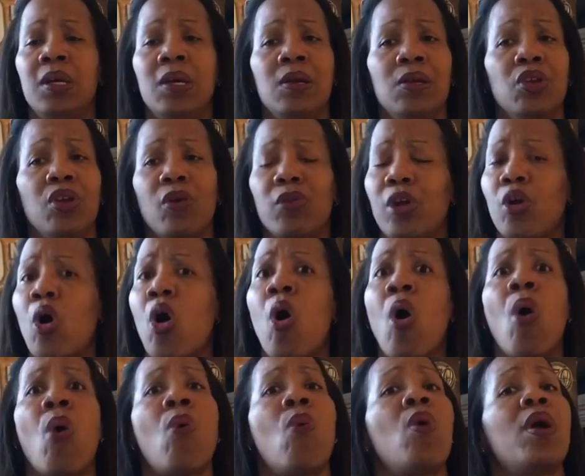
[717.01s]
You know, there are
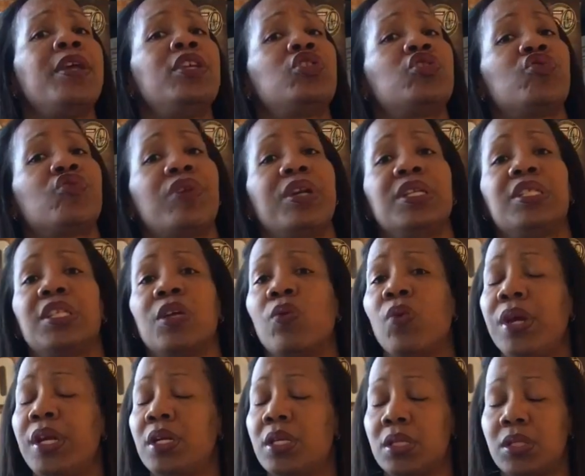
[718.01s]
always strengths and
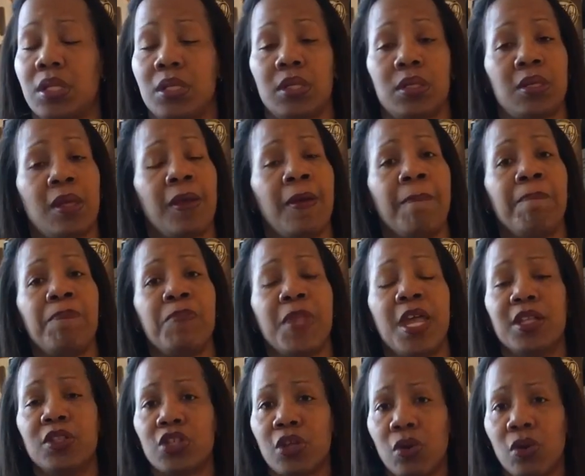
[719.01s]
weaknesses. And so